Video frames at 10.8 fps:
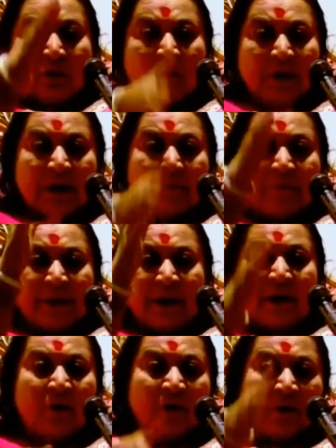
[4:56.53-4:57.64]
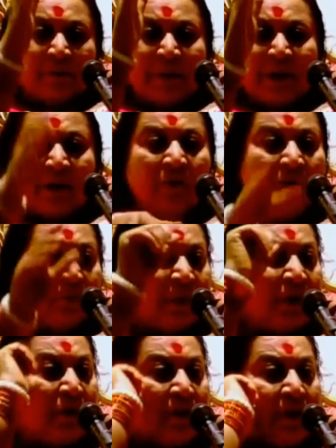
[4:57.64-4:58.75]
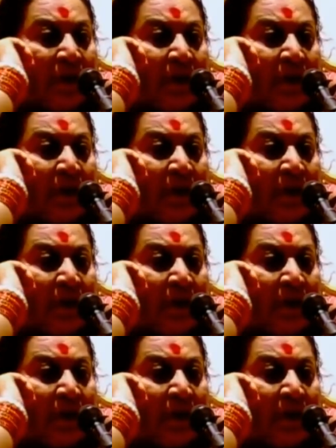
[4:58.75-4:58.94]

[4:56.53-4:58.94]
going up and down, up and down, up and down.